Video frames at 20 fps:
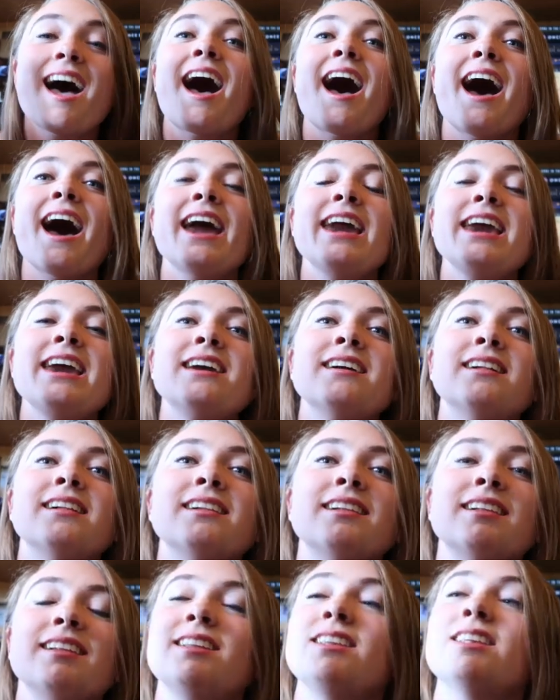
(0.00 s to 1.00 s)
I
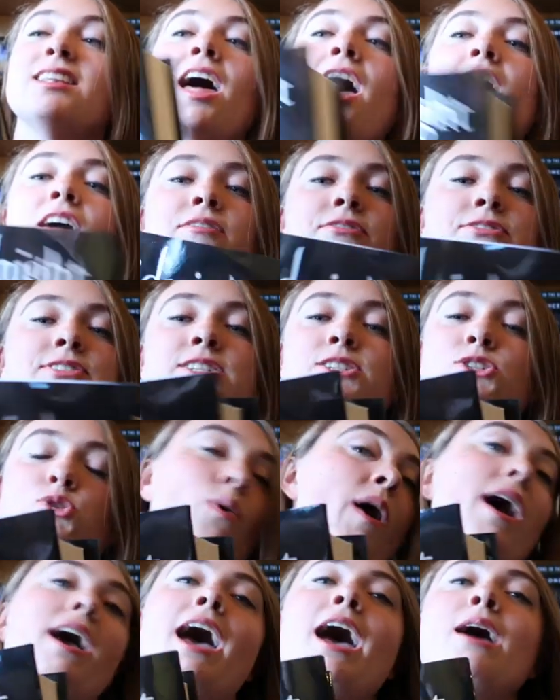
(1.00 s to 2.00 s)
loved
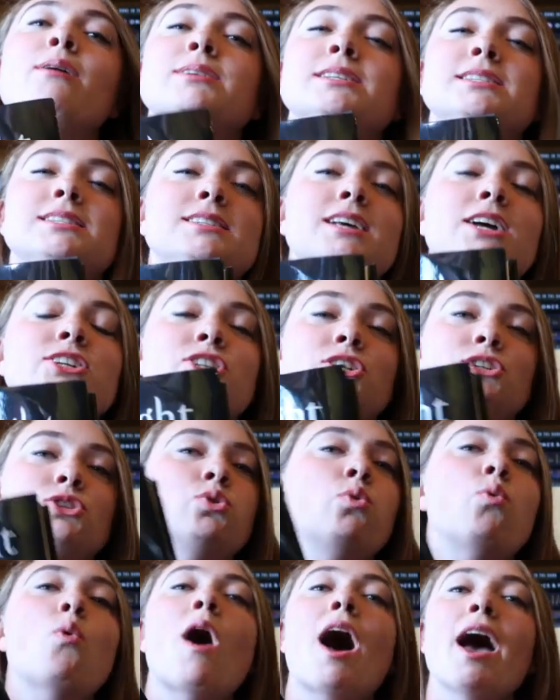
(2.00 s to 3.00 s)
Twilight. I was such a
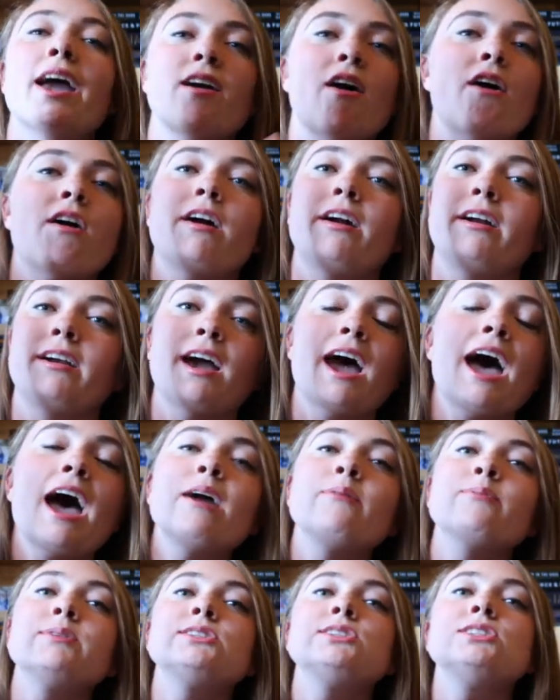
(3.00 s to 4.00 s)
Twihard.
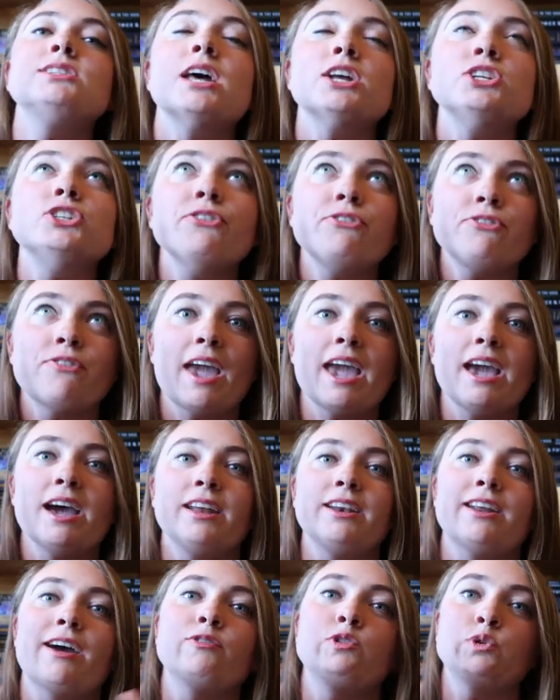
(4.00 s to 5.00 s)
I was such a
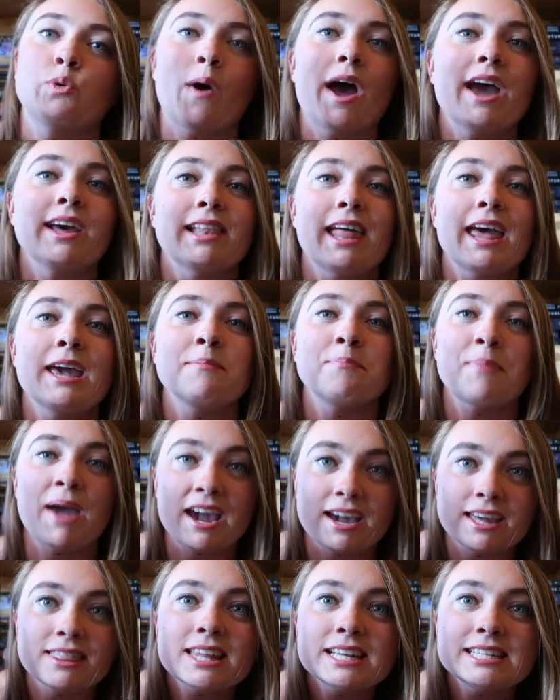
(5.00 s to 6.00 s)
fan of Twilight
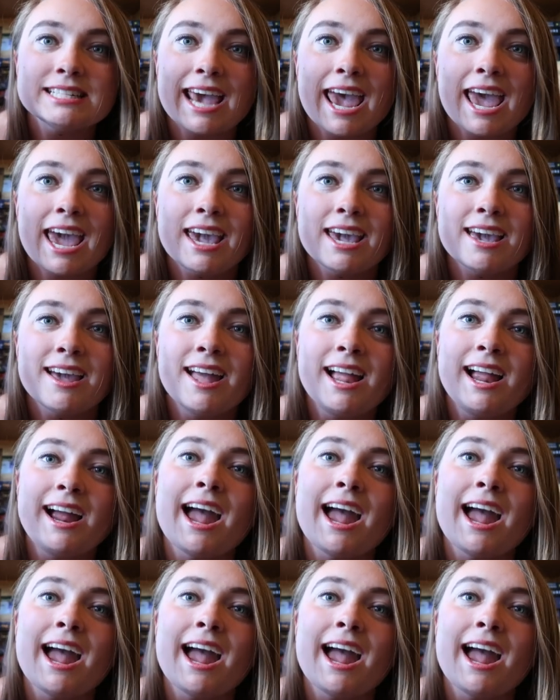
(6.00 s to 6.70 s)
back in the day.